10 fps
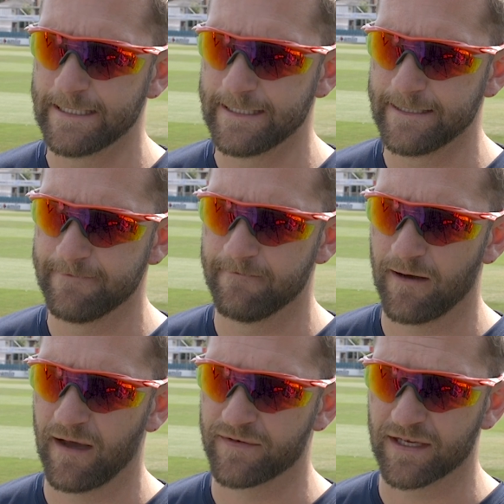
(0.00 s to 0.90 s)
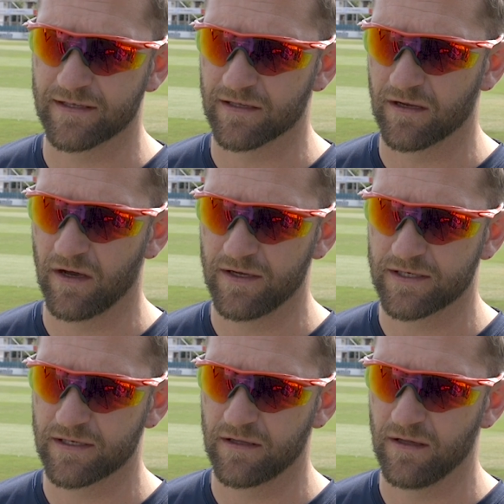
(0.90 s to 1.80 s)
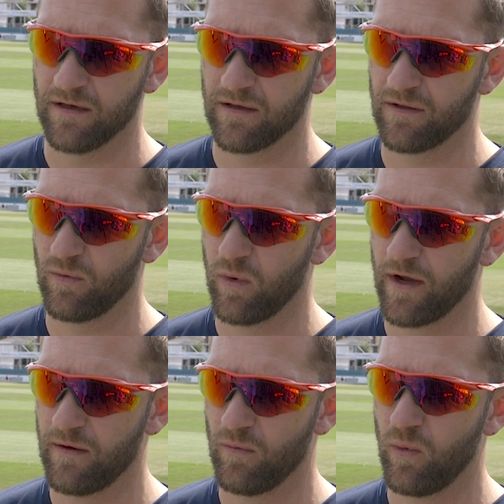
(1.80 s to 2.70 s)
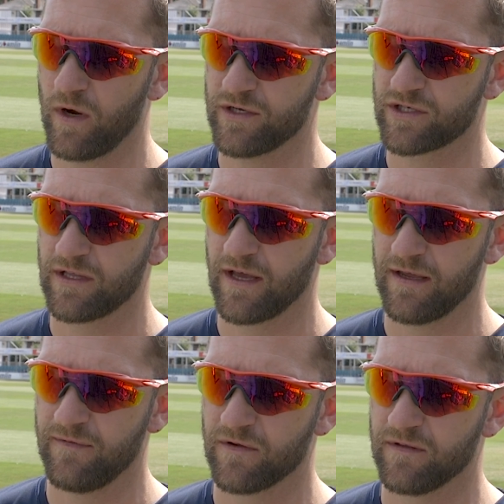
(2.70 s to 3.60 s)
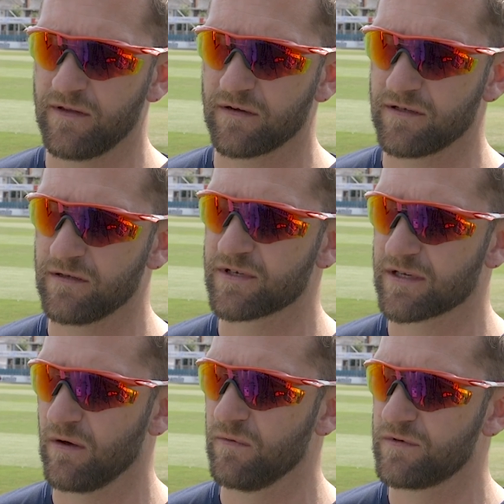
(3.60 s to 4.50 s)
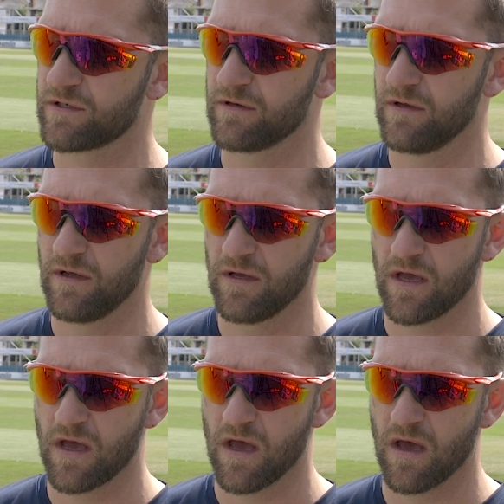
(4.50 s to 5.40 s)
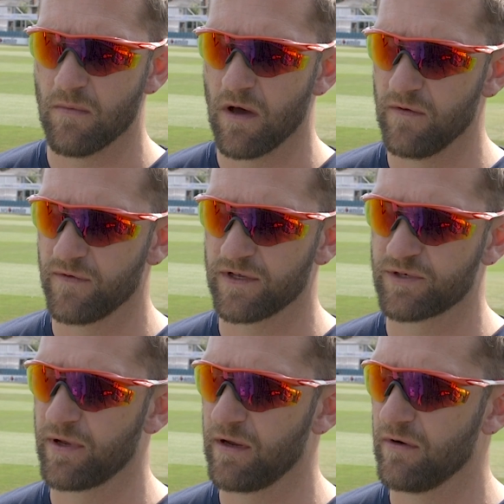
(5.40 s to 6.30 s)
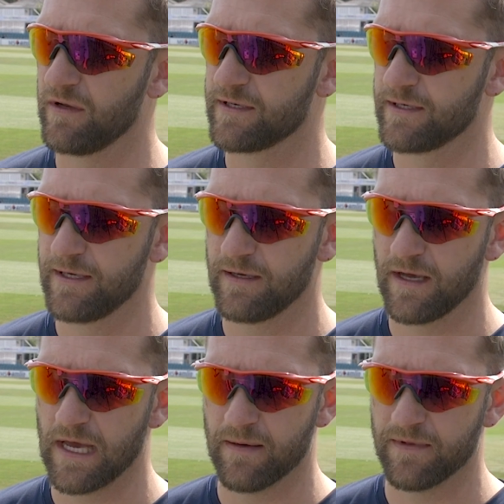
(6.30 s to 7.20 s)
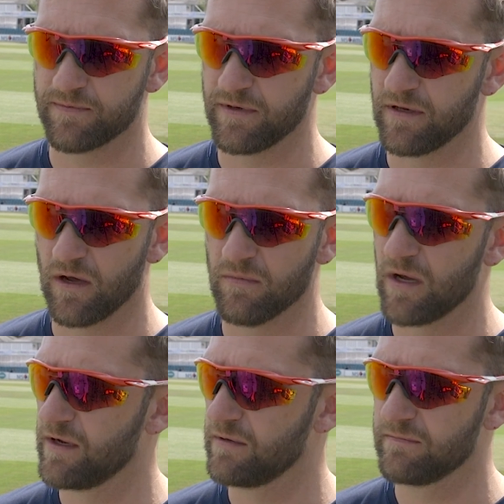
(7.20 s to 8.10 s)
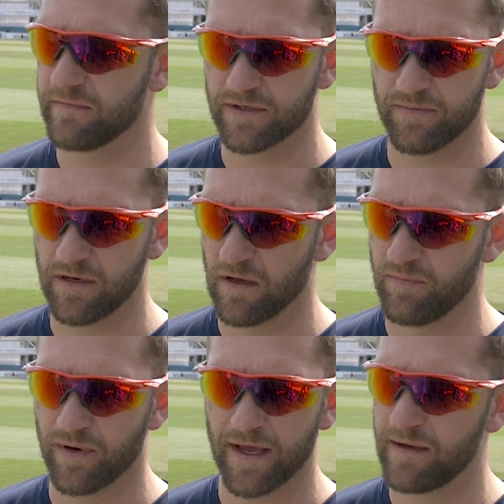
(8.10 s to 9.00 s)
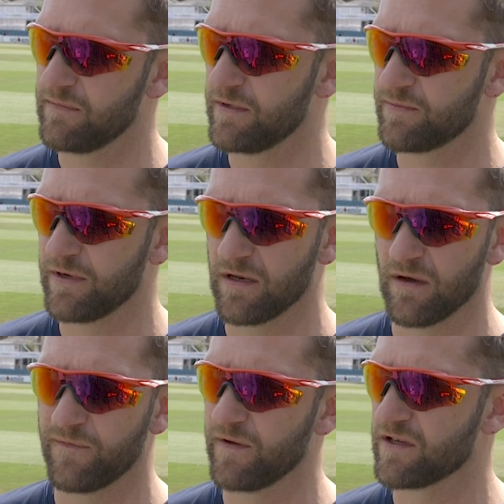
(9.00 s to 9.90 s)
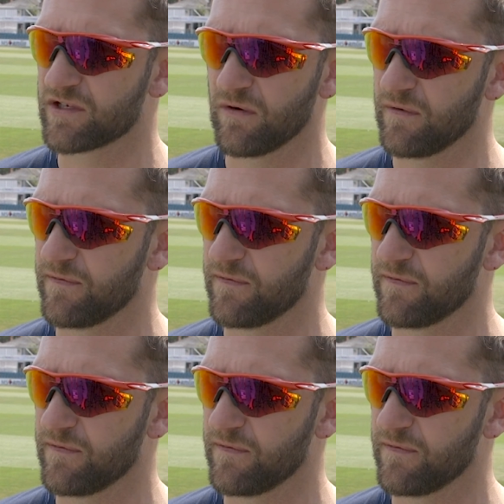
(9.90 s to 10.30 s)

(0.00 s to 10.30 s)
I have said to the guys, the way in which they've conducted themselves over this period, there's been no moaning, there's been no blame, there's been no feeling sorry